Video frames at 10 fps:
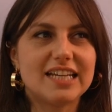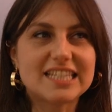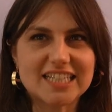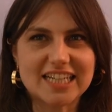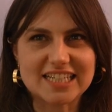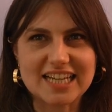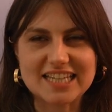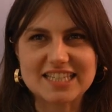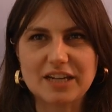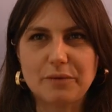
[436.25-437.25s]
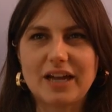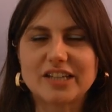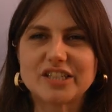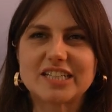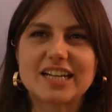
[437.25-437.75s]
listening testing we
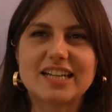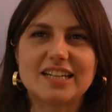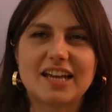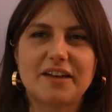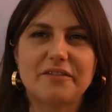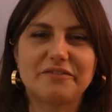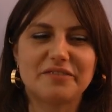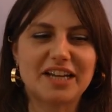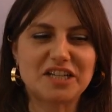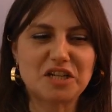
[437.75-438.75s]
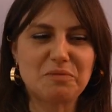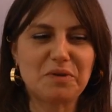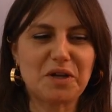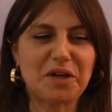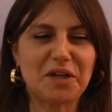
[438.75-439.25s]
actually did at like
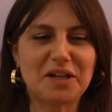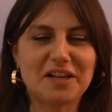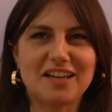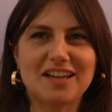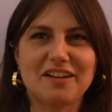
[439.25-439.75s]
typical,